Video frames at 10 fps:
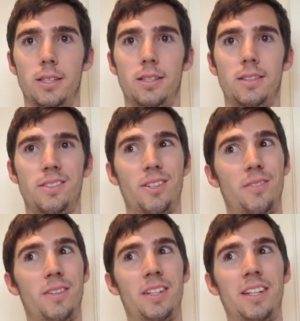And the
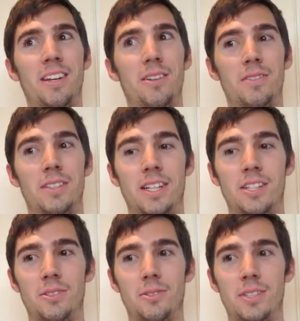surfing didn't get off to
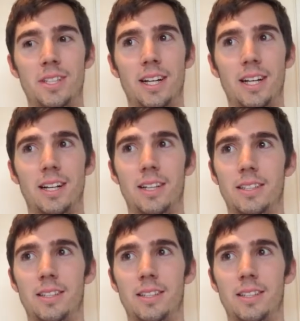such a good start.